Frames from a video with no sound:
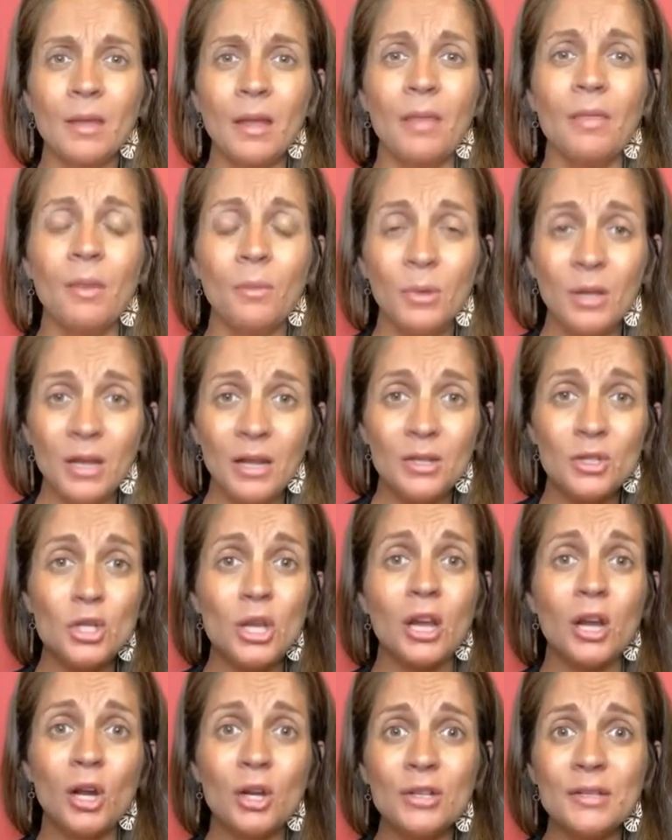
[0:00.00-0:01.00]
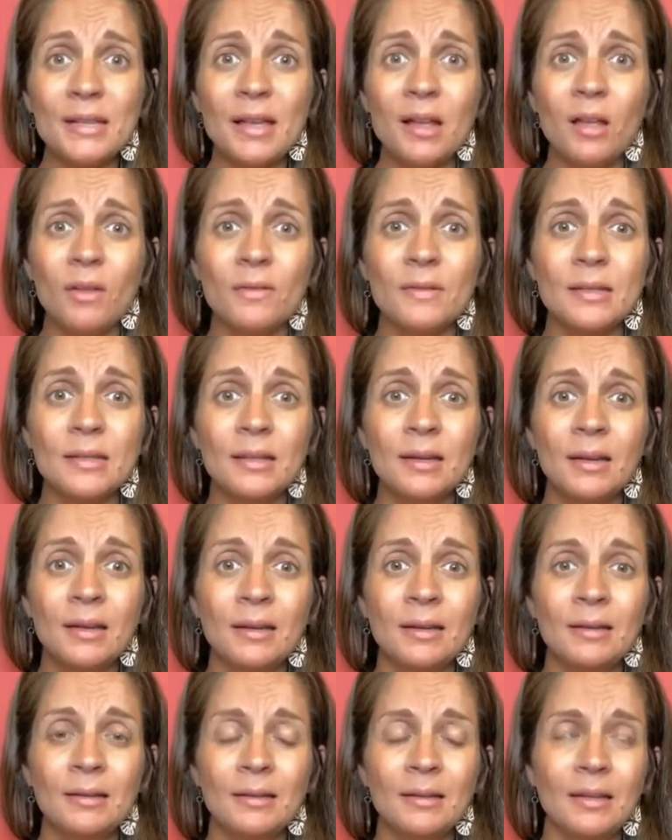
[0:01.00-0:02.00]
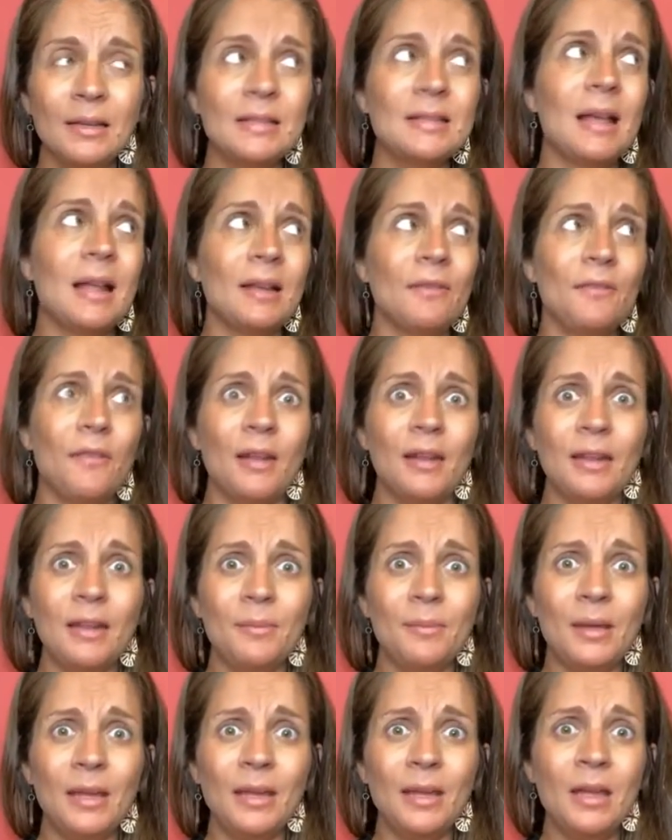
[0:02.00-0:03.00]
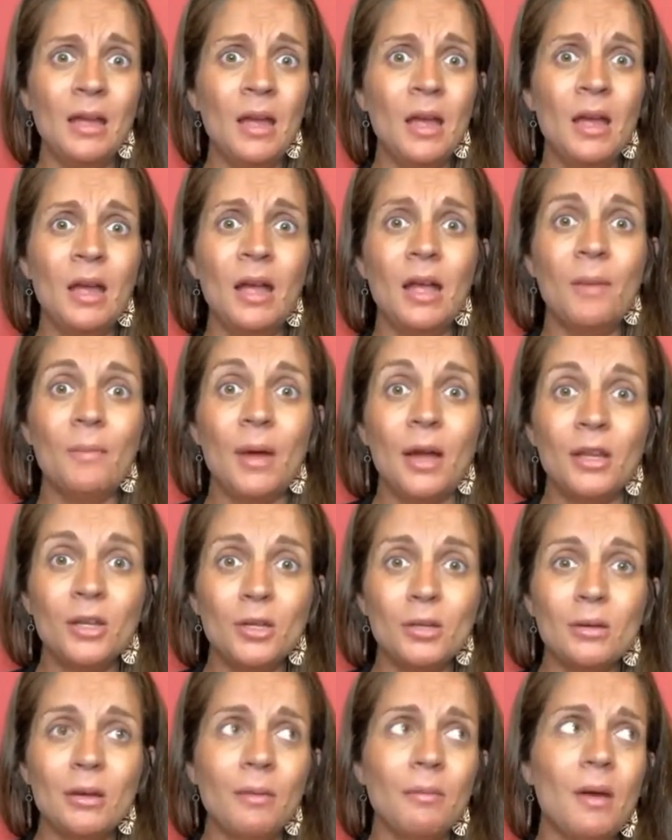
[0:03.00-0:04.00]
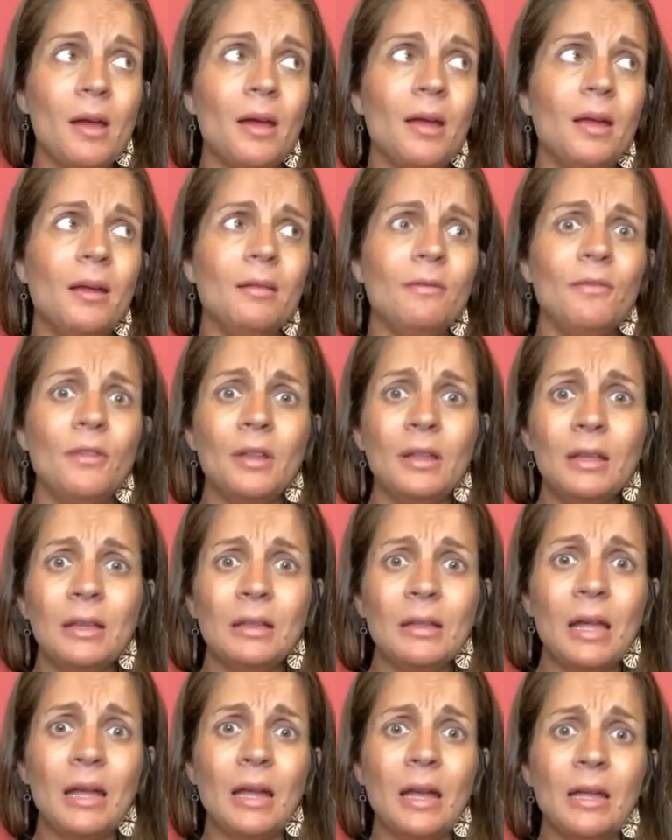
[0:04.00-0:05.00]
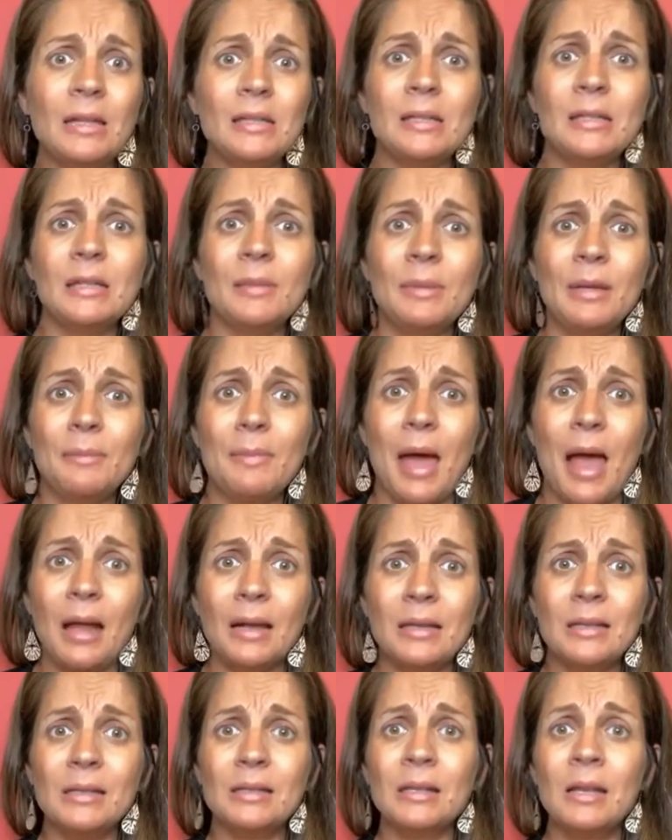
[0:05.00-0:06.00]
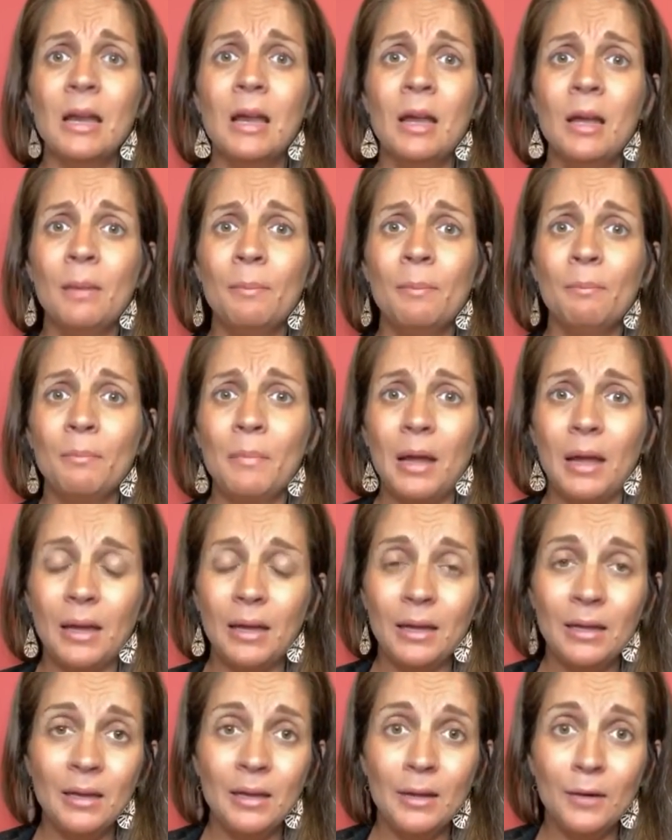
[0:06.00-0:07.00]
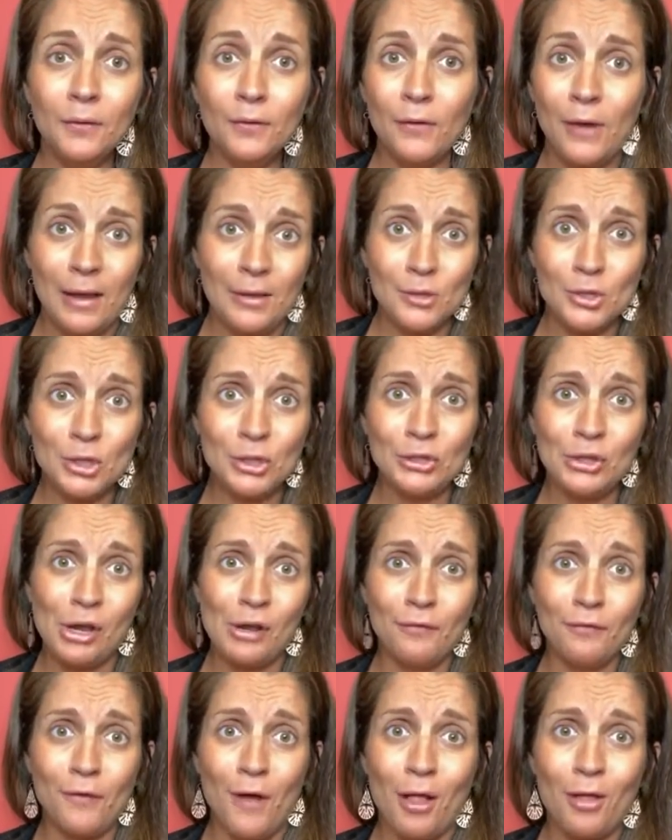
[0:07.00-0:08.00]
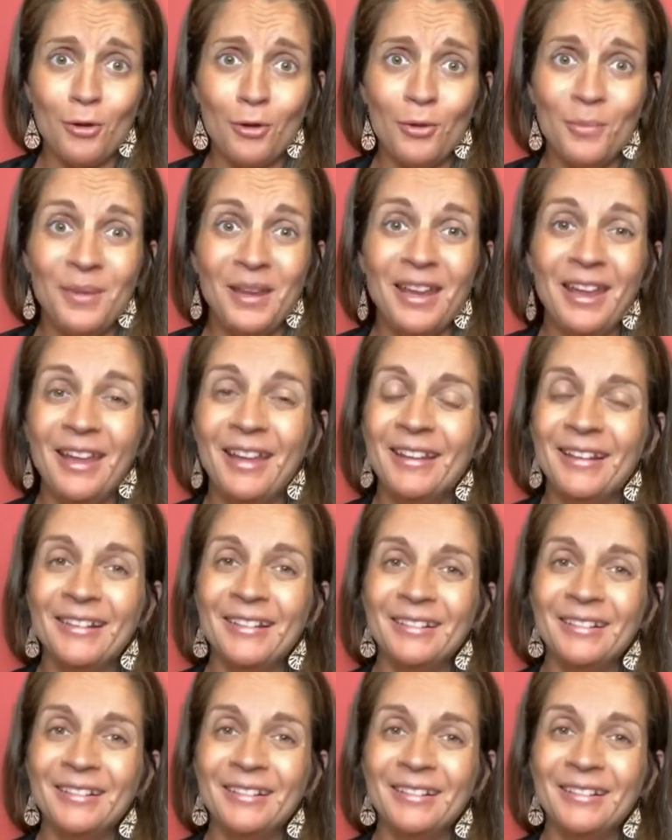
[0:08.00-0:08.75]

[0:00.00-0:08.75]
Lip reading: And then we got to check ourselves. Is that offending me? Am I feeling like I did something bad because my friend just unfollowed me?